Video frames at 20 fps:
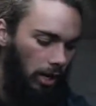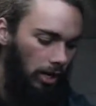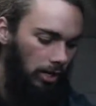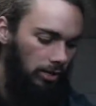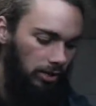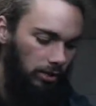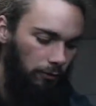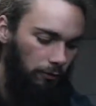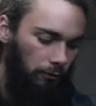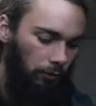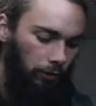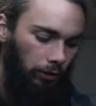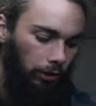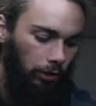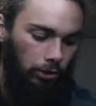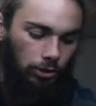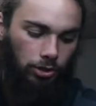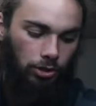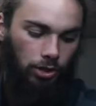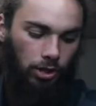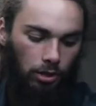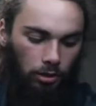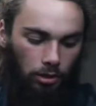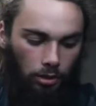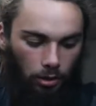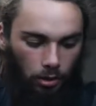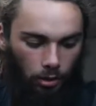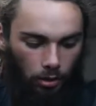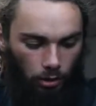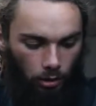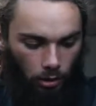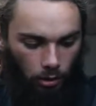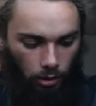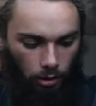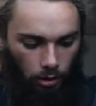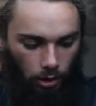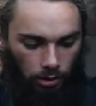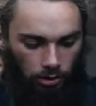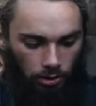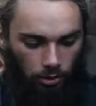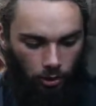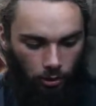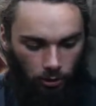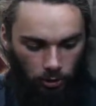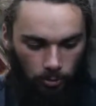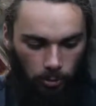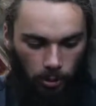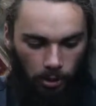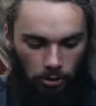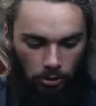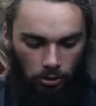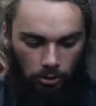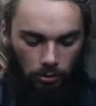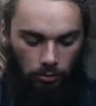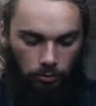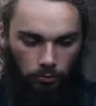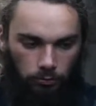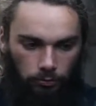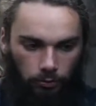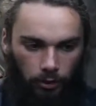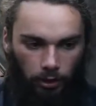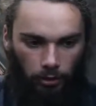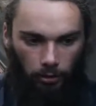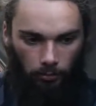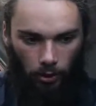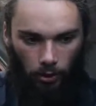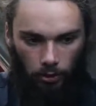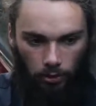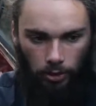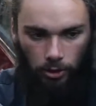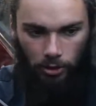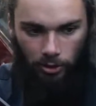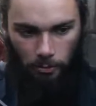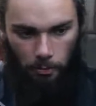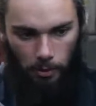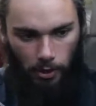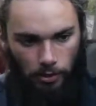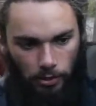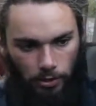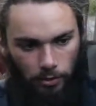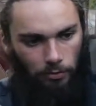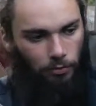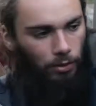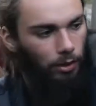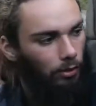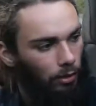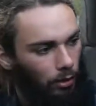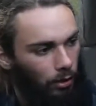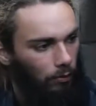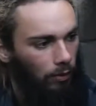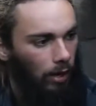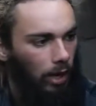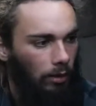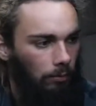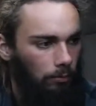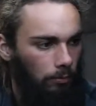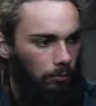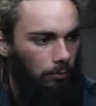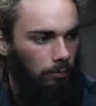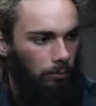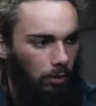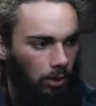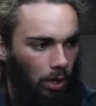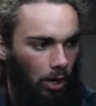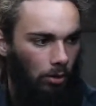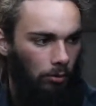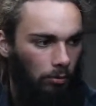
easy fiddly shit. It's not expensive. Like the most expensive thing that I've had go